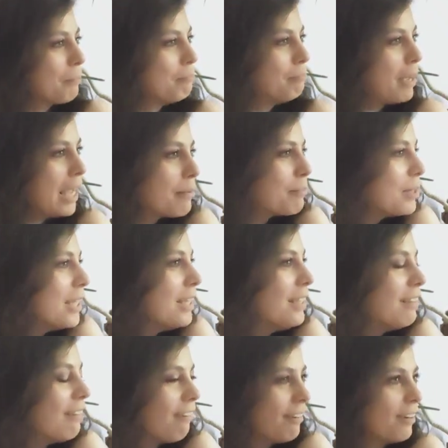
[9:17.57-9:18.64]

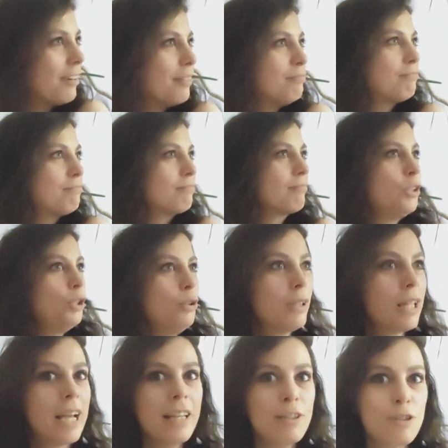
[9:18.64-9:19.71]
Maybe you
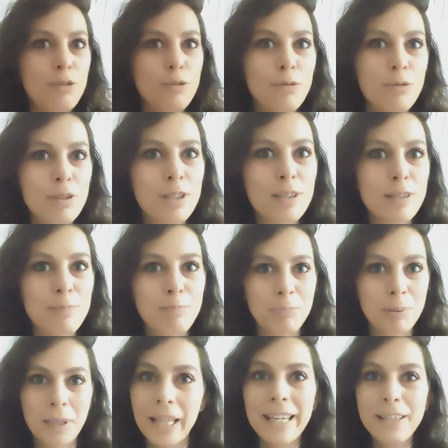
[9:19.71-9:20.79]
like to
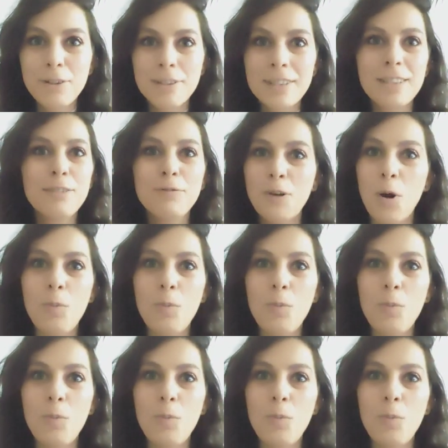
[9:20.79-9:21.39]
splay yourself